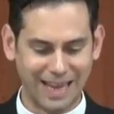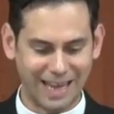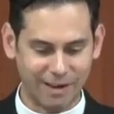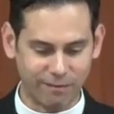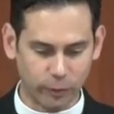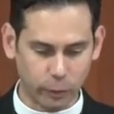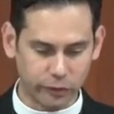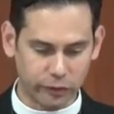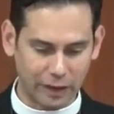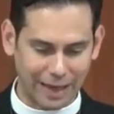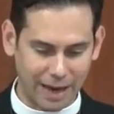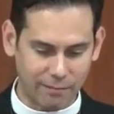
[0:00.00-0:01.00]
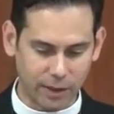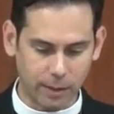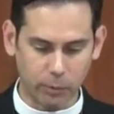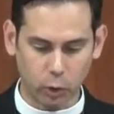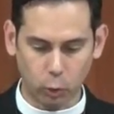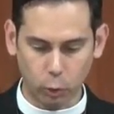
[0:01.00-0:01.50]
he first gave them
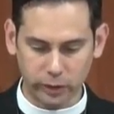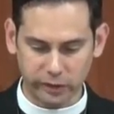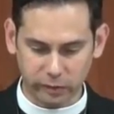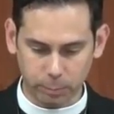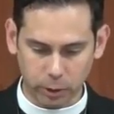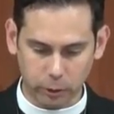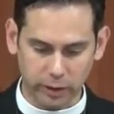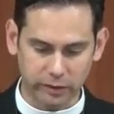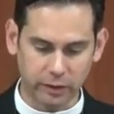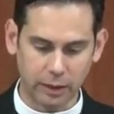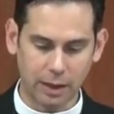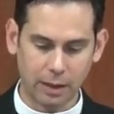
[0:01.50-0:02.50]
the Holy Spirit